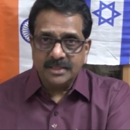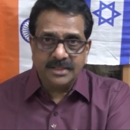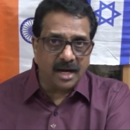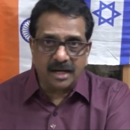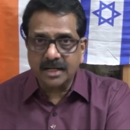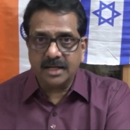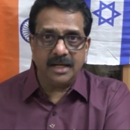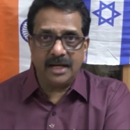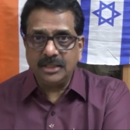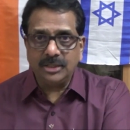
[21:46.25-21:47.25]
dug
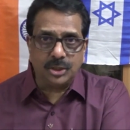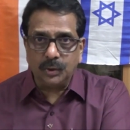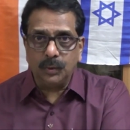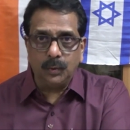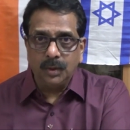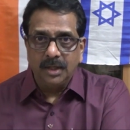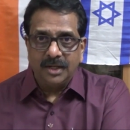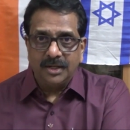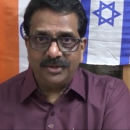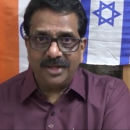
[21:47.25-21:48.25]
into
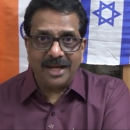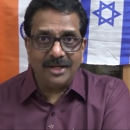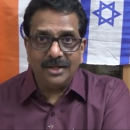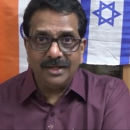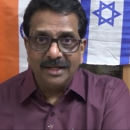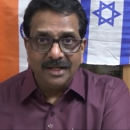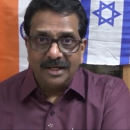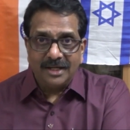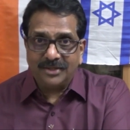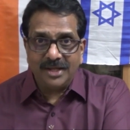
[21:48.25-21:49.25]
then
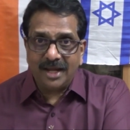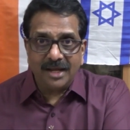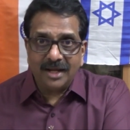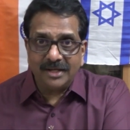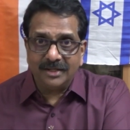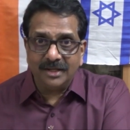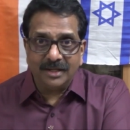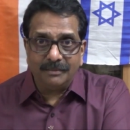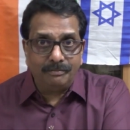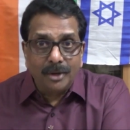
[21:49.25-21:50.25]
the
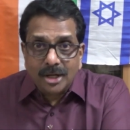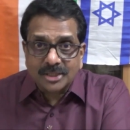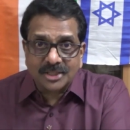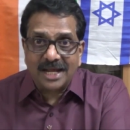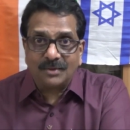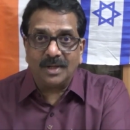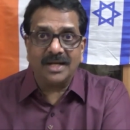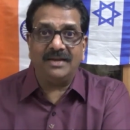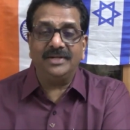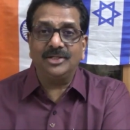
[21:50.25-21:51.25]
the books that were
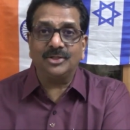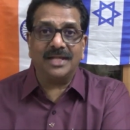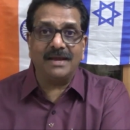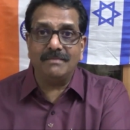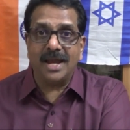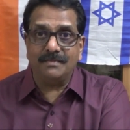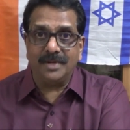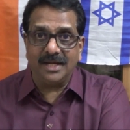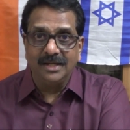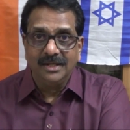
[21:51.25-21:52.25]
given to them
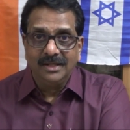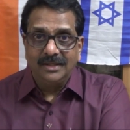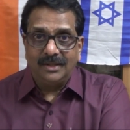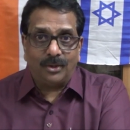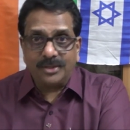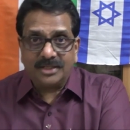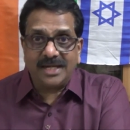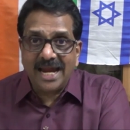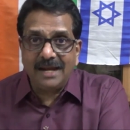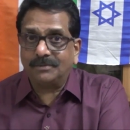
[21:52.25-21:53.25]
maybe or the
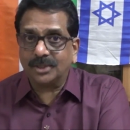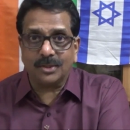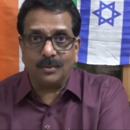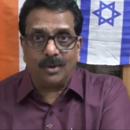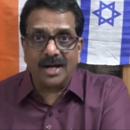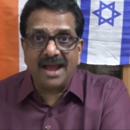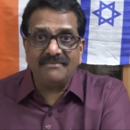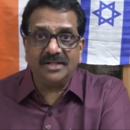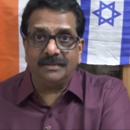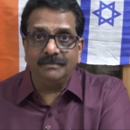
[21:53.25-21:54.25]
tapes or
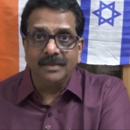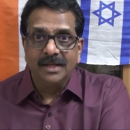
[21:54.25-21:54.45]
whatever